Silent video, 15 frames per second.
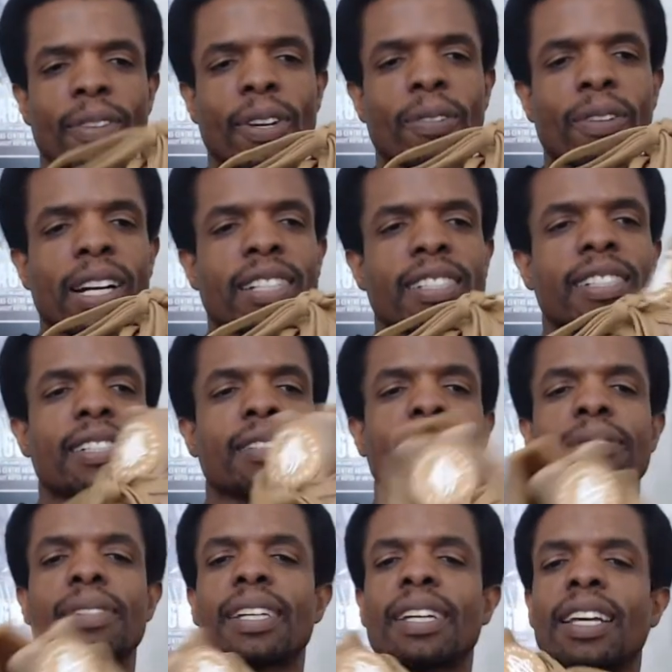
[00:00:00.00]
Huarache,
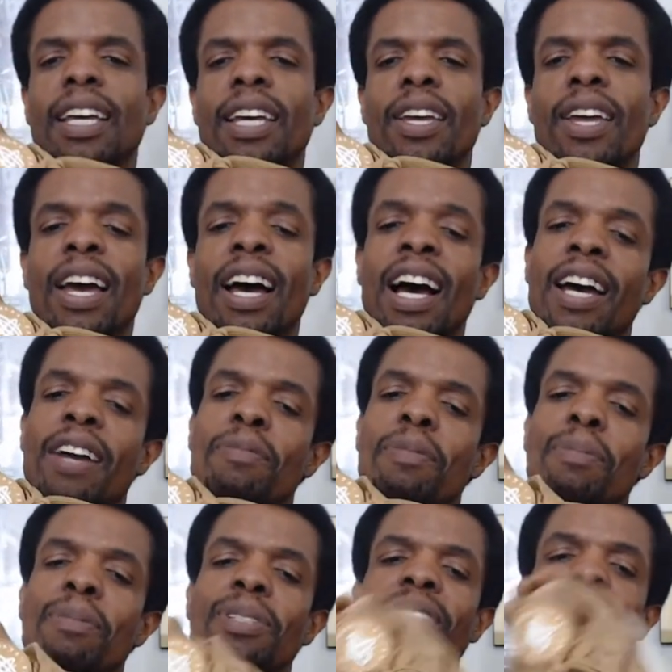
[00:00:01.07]
I
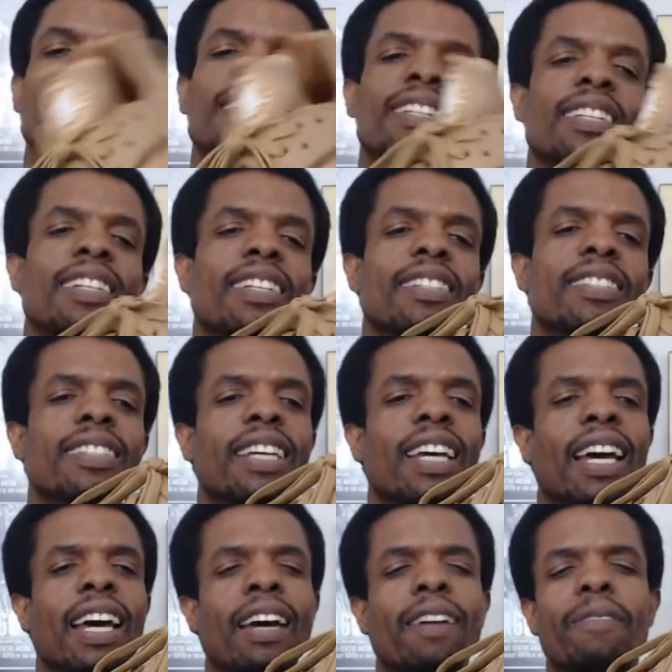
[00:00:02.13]
remember seeing these
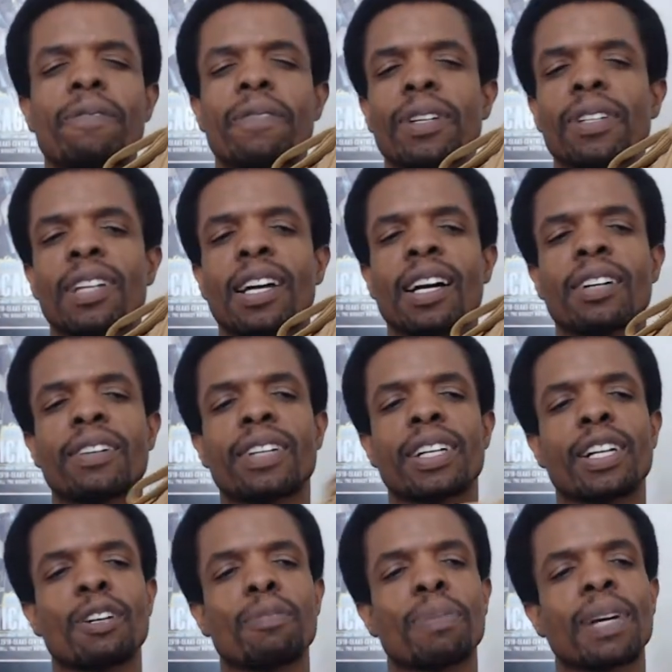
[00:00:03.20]
at Footlocker in
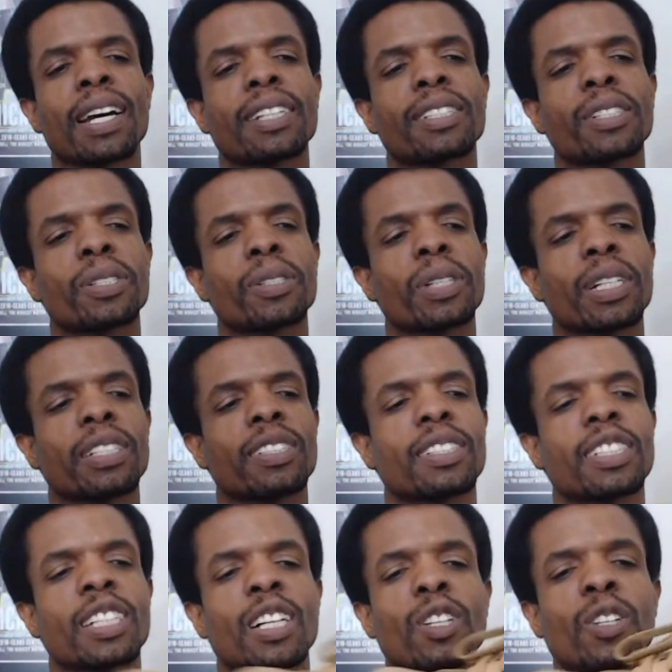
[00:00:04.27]
El Paso at
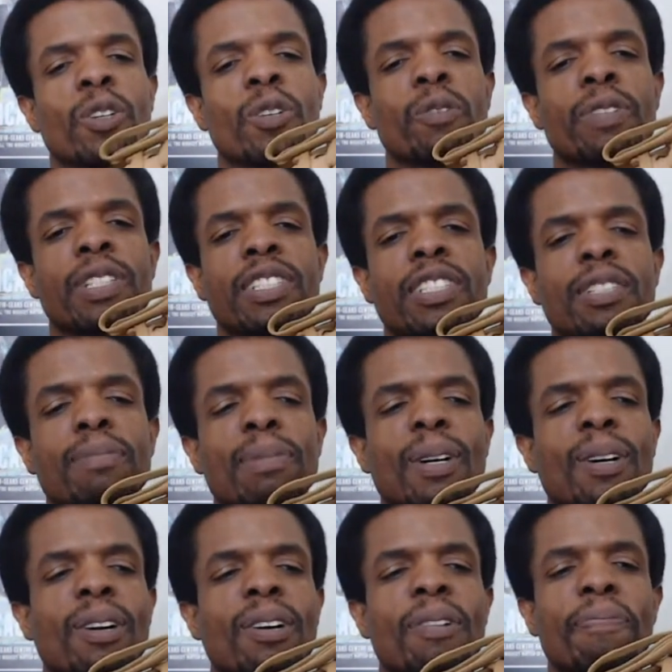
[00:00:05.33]
Cielo Vista
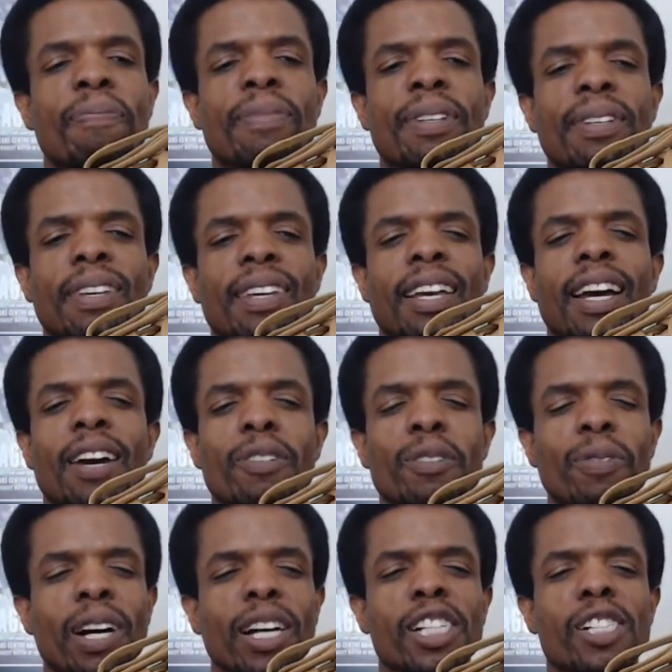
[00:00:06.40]
Mall. I was
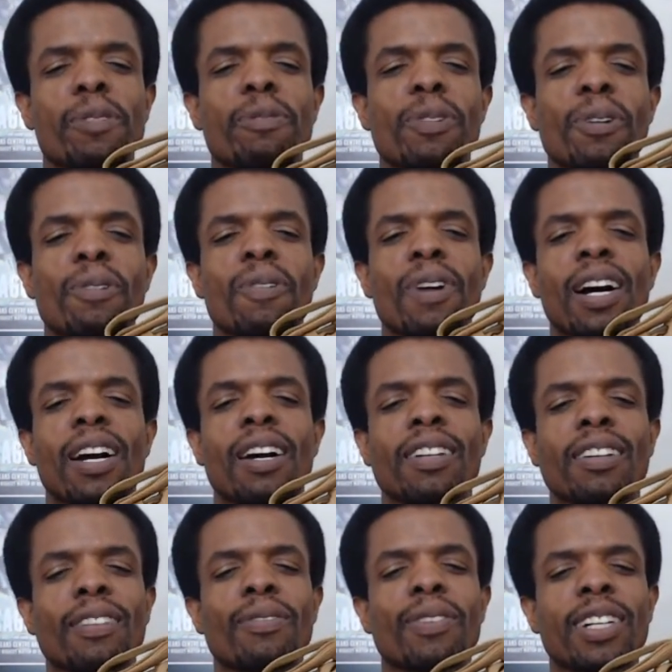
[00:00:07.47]
watching them for a while.
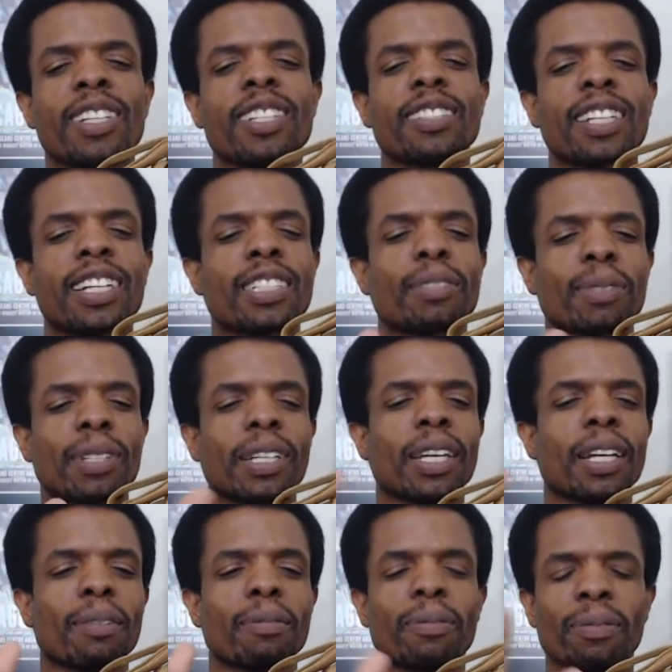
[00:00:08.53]
Like one of these days, I'm gonna
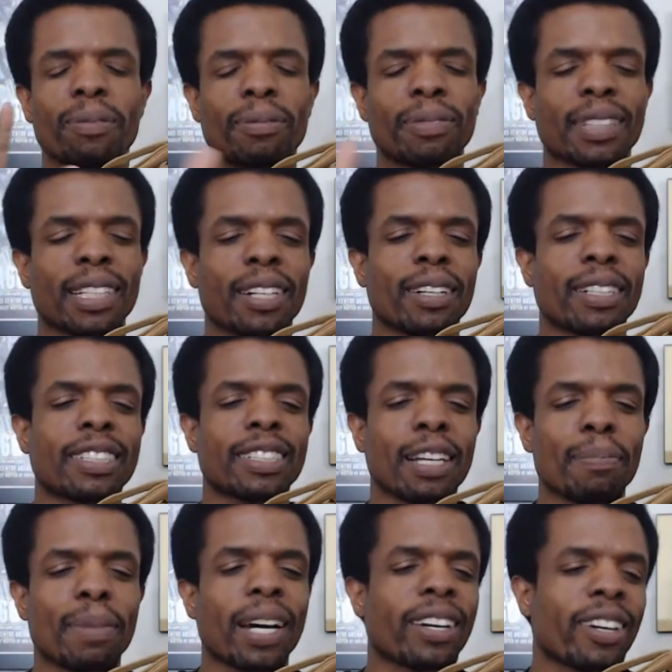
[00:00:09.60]
get them. You know, I just
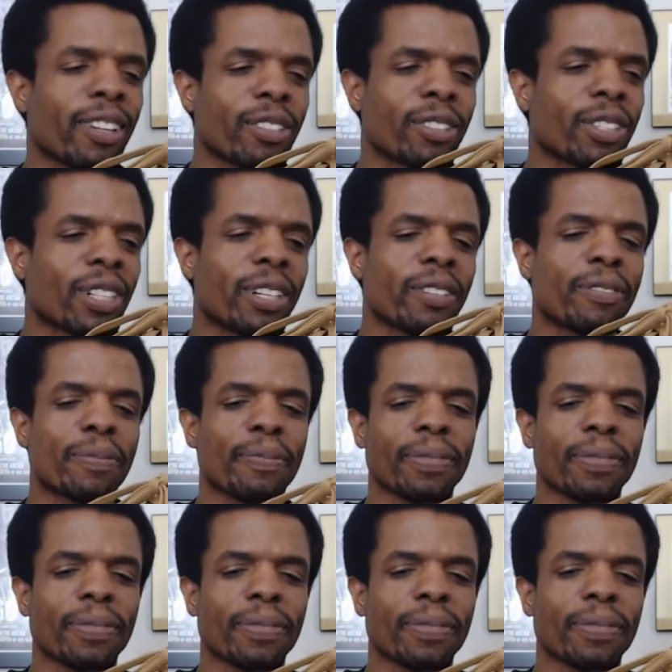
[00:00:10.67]
kept buying other stuff.